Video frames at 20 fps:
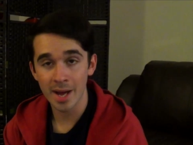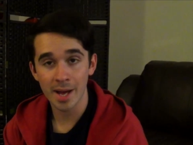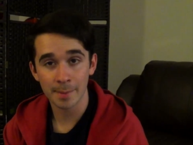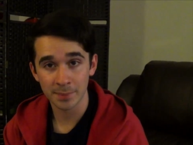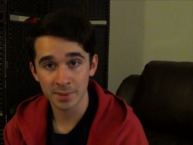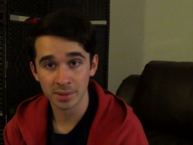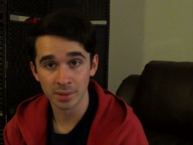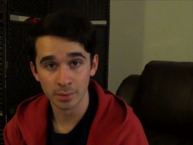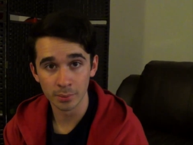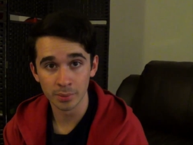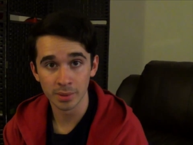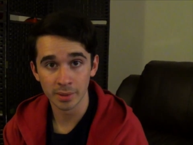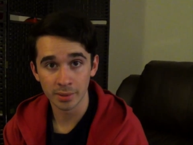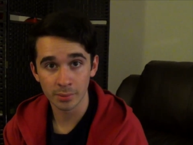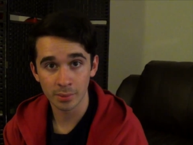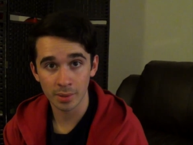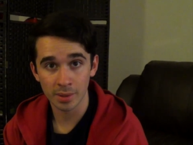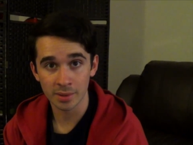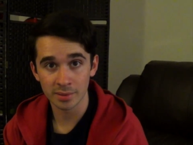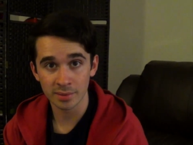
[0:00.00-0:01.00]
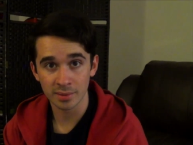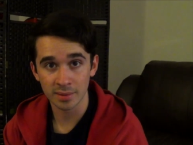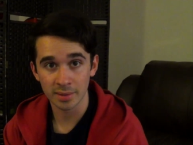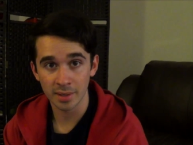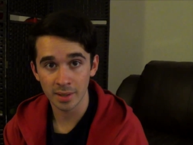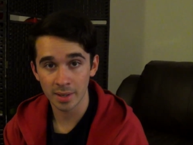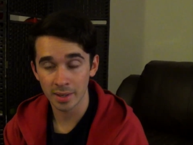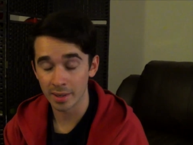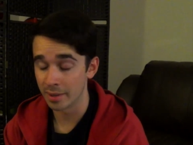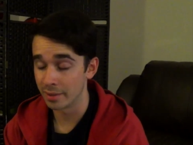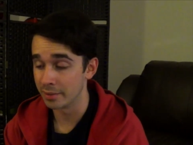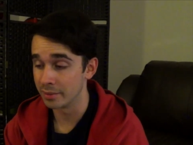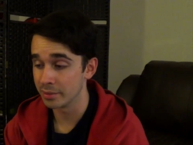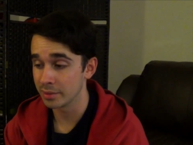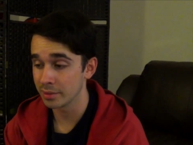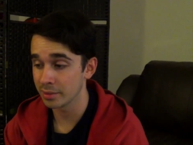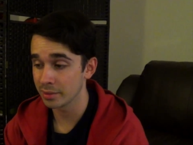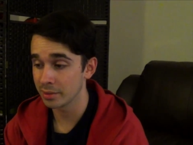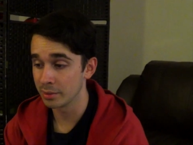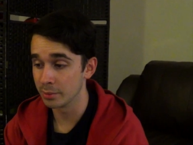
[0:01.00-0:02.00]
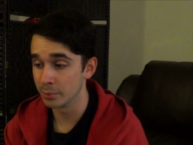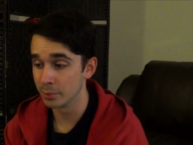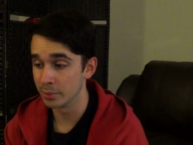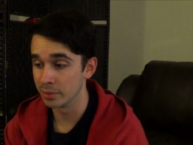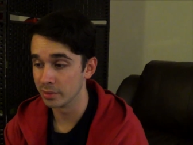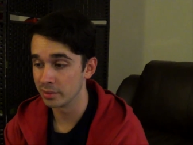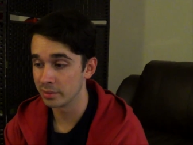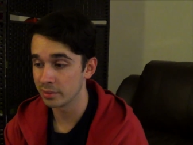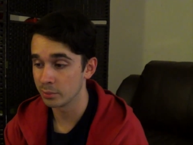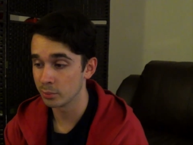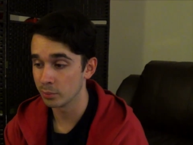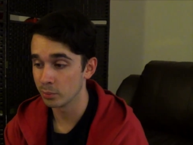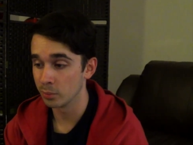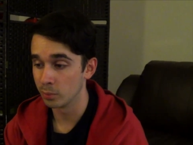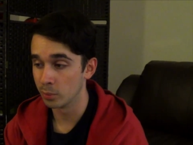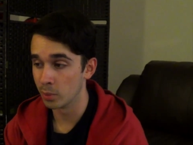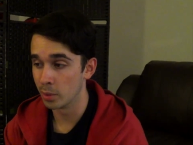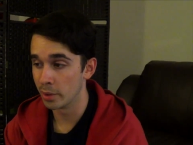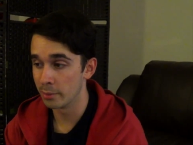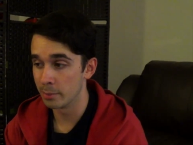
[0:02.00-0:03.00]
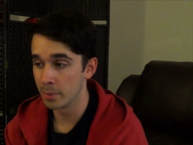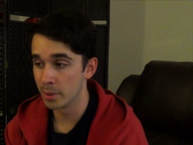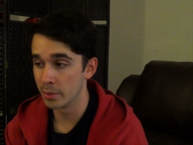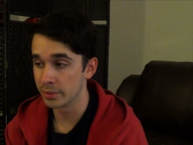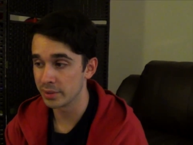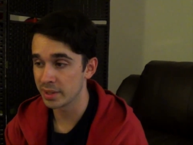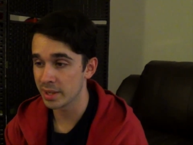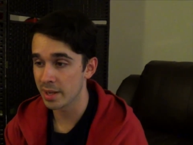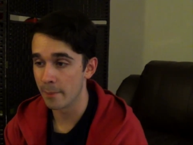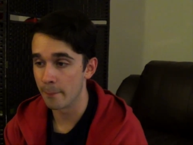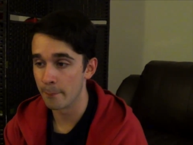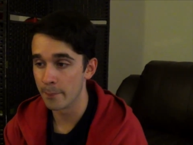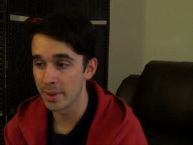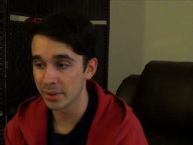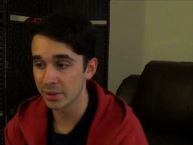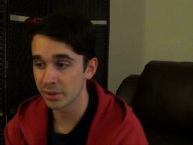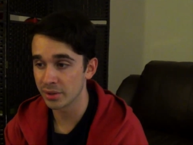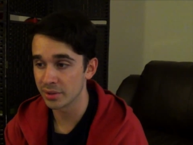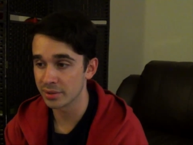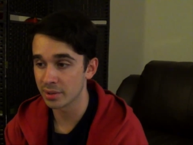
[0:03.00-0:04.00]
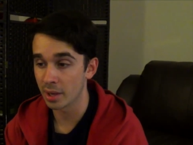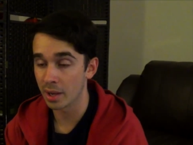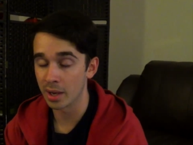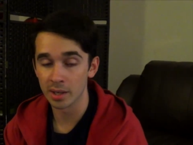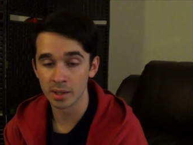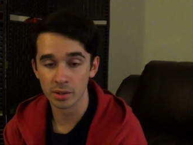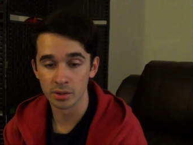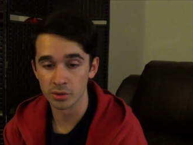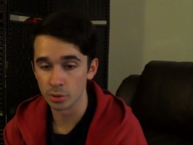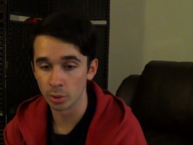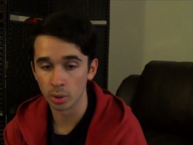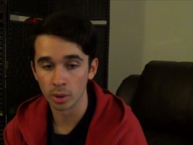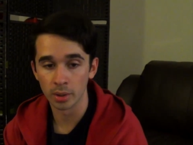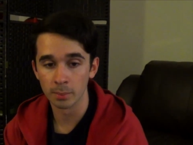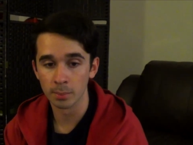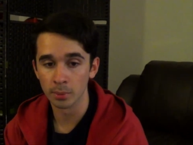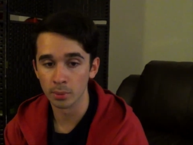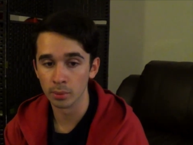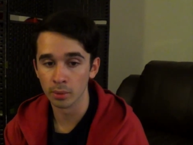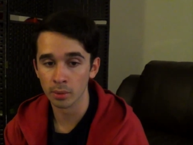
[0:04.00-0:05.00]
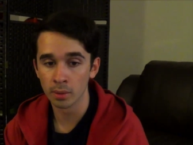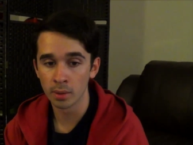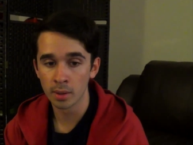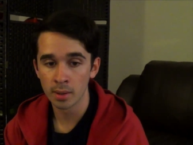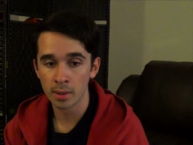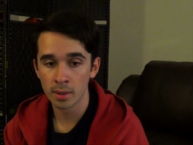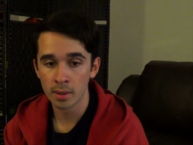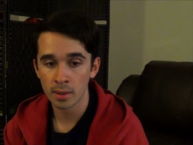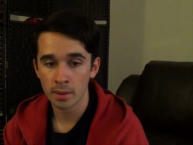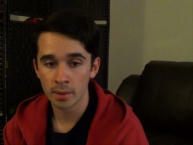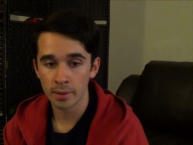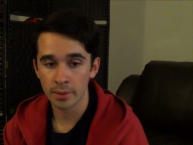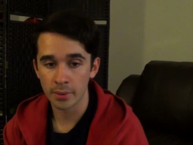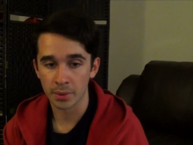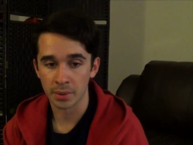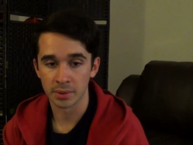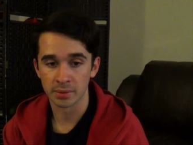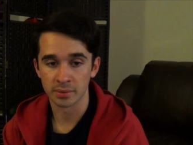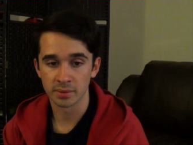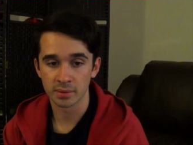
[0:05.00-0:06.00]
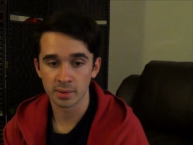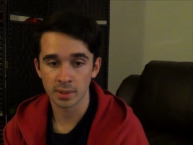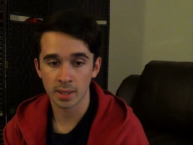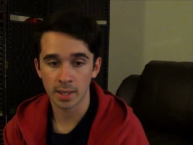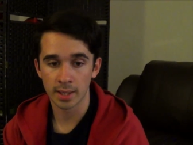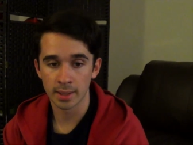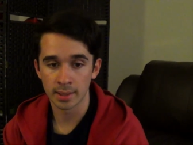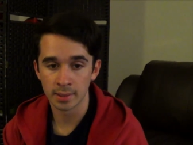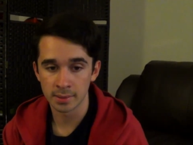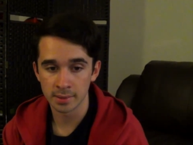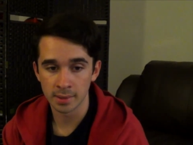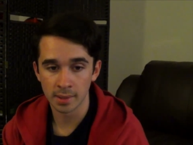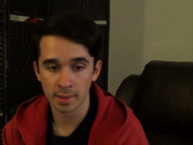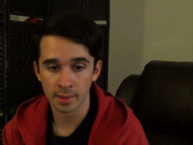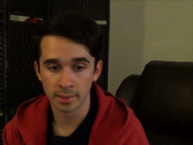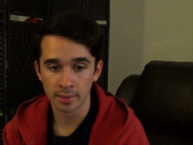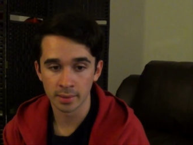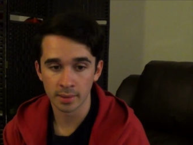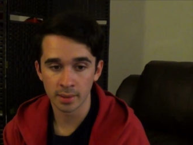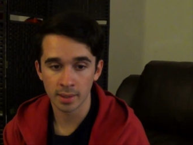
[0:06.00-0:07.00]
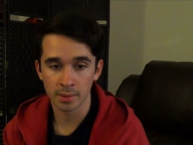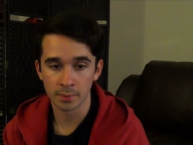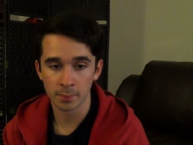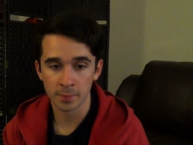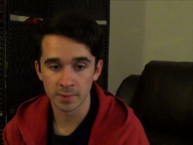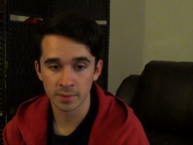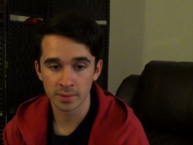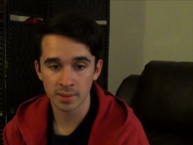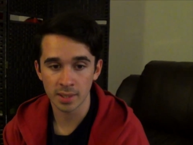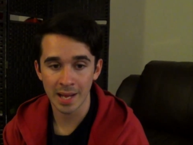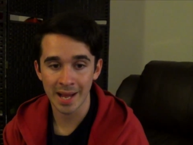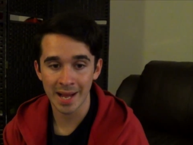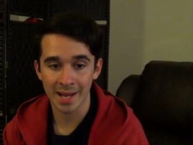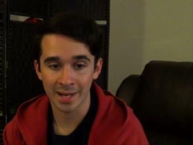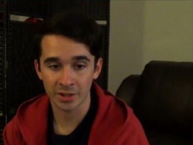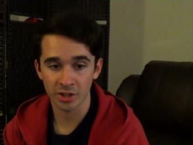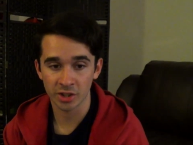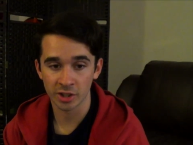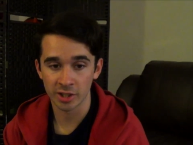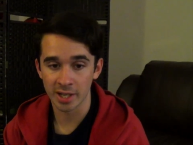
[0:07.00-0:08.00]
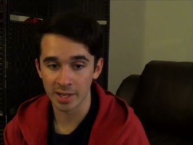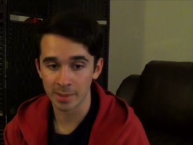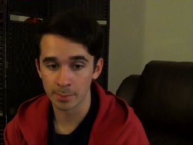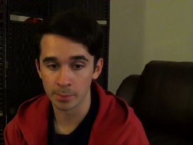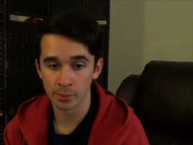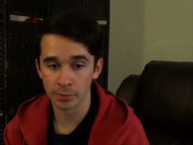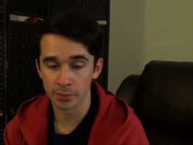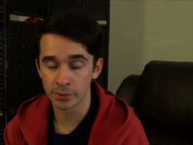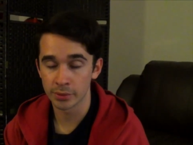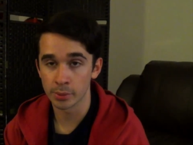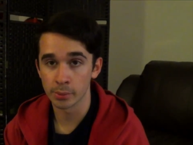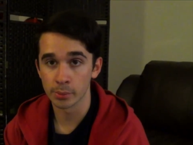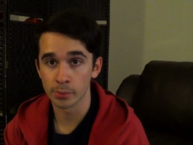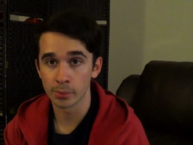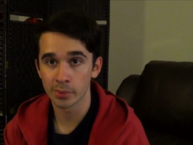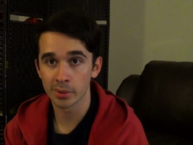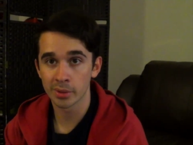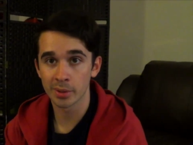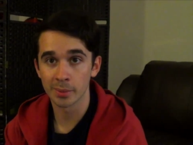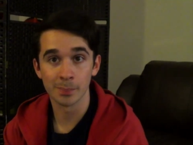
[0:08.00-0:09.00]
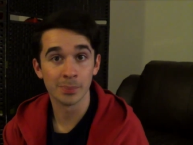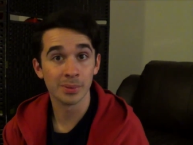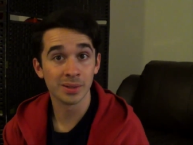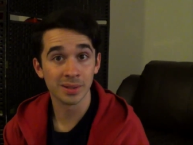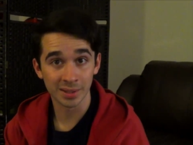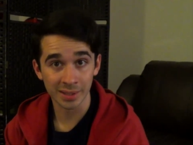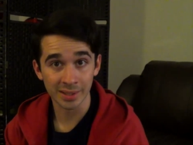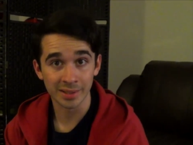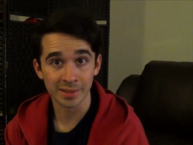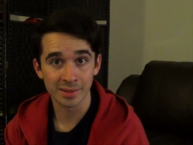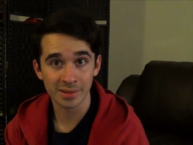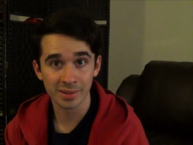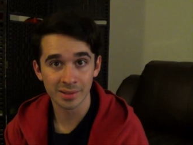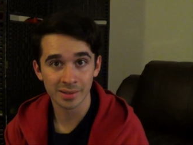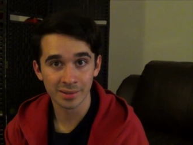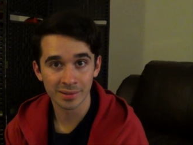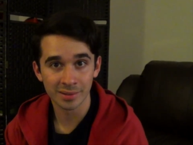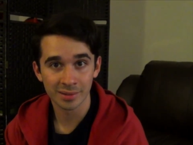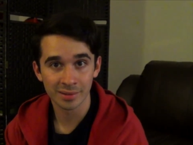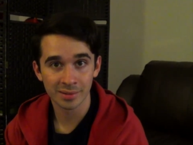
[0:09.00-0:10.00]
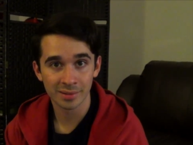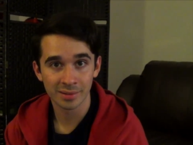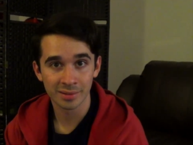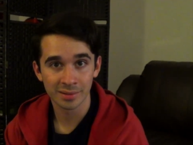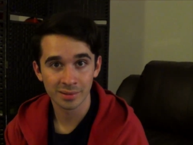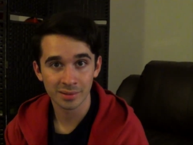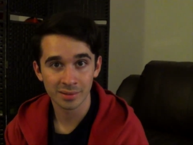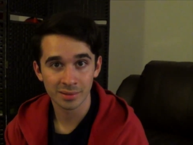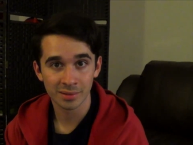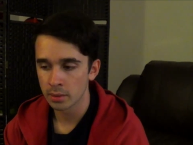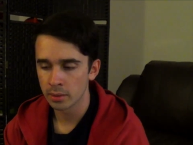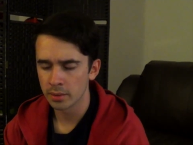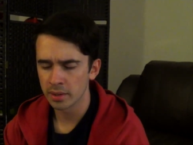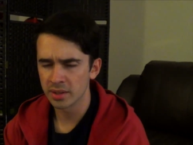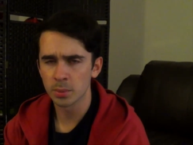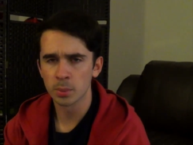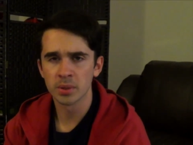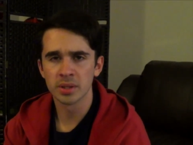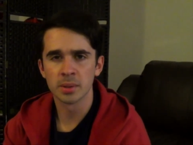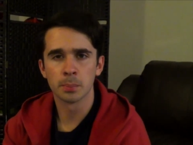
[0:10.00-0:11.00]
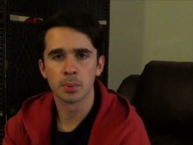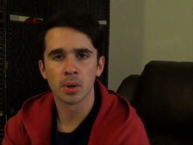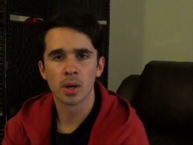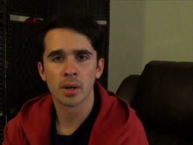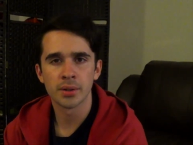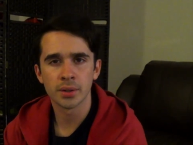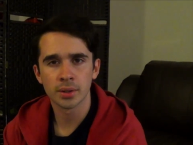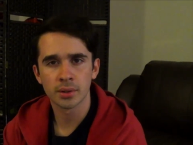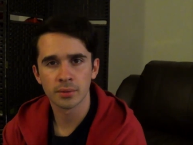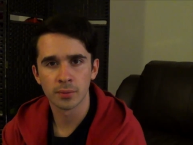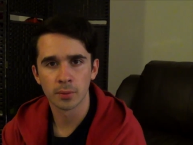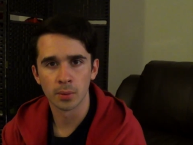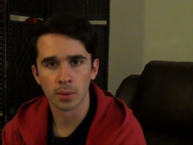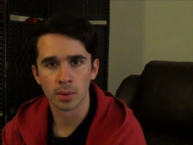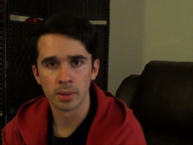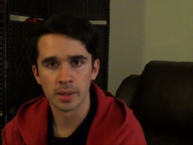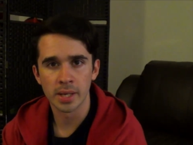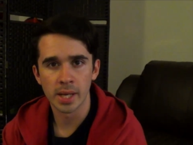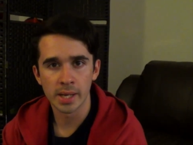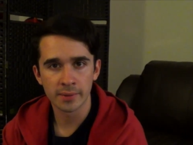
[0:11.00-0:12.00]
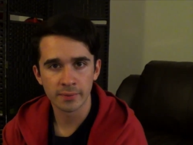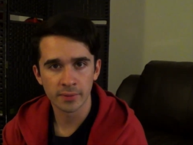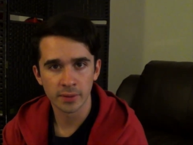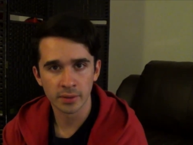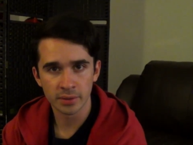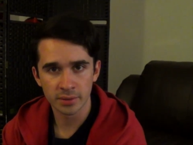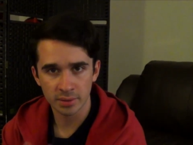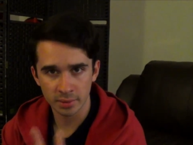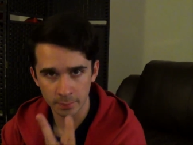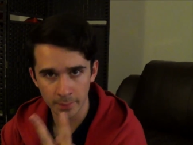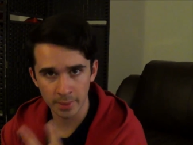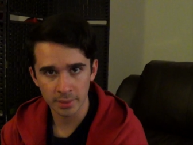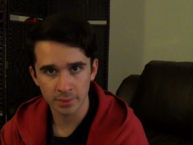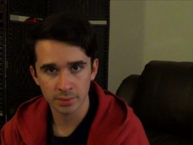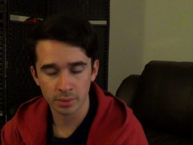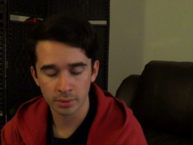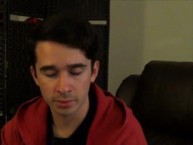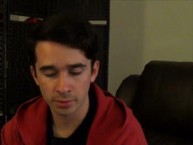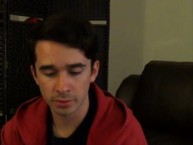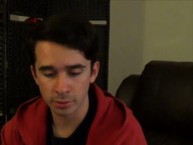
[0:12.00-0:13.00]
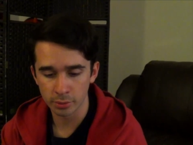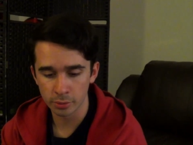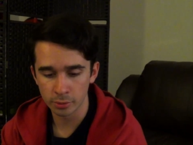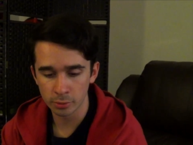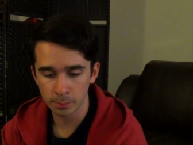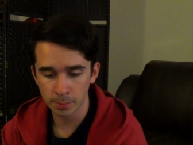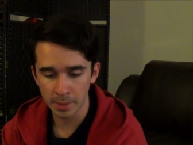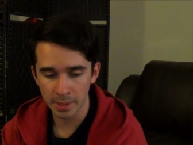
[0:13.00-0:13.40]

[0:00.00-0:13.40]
absolutely crazy, and it was one of the most ambitious and enjoyable things I had done and was actually able to complete. This was a project for NYFA Semester 2,